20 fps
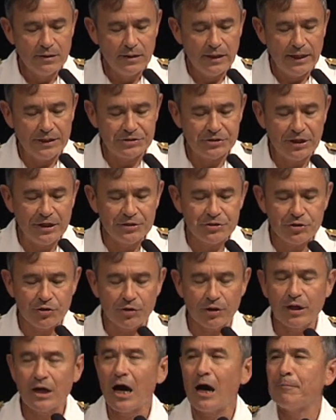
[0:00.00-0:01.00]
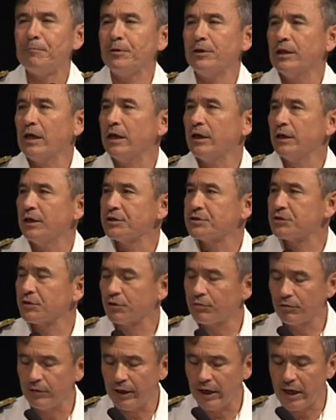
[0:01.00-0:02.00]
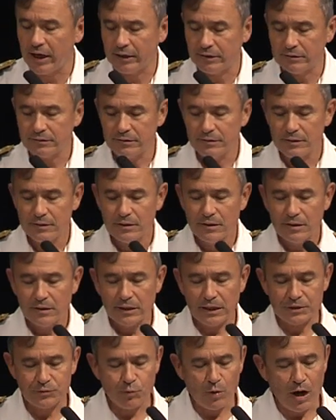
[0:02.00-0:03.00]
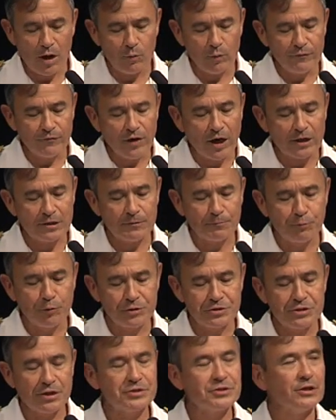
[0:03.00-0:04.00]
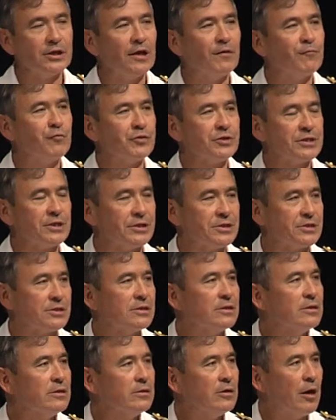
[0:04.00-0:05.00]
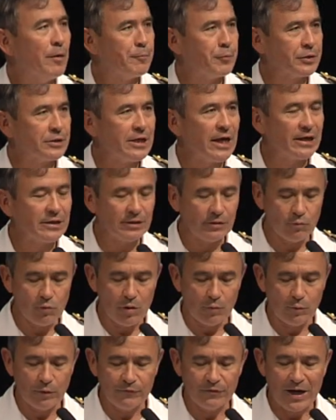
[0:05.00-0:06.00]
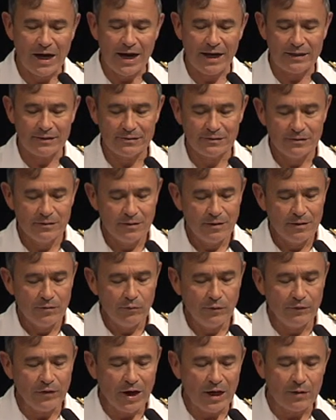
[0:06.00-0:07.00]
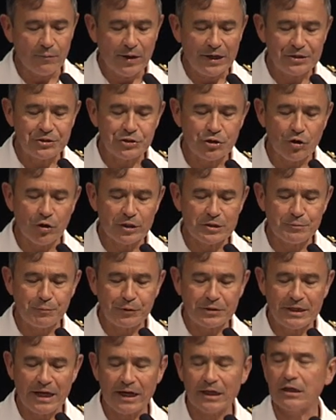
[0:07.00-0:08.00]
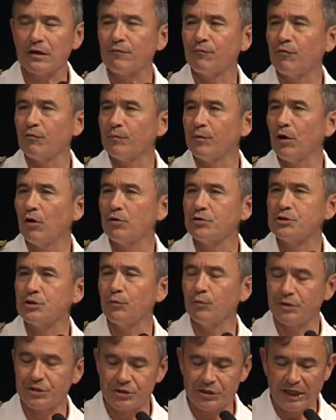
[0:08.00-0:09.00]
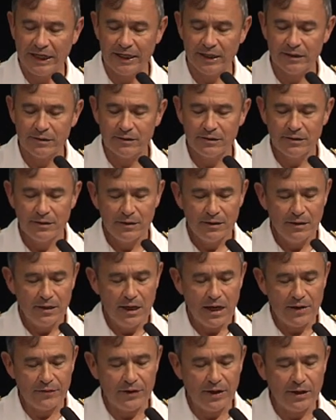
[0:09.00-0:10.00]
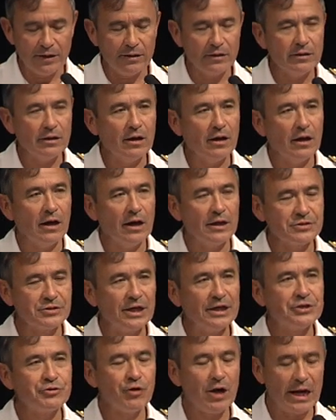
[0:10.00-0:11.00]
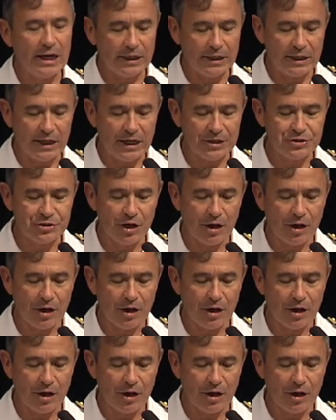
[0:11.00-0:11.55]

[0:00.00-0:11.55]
It's easier to copy than it is to create. That's why we've got to put such an emphasis on protecting what we've got. We've got to make sure it's protected from those who would steal it and then uh, as they try to catch